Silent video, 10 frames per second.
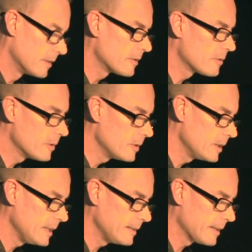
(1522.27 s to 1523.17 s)

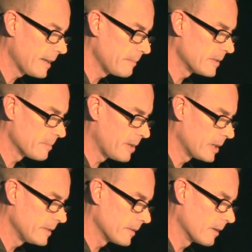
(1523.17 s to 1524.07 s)
scrutiny that gay men's
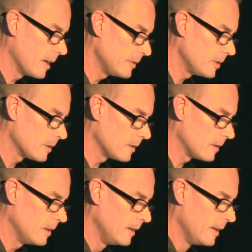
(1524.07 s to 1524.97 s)
bodies are
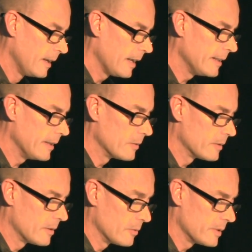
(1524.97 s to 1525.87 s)
under and
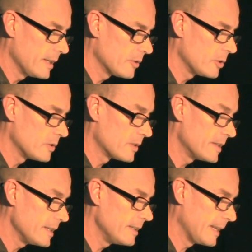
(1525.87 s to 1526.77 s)
those issues
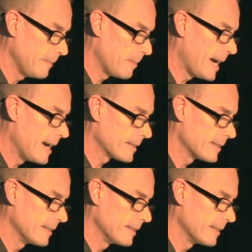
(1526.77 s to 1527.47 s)
still impact,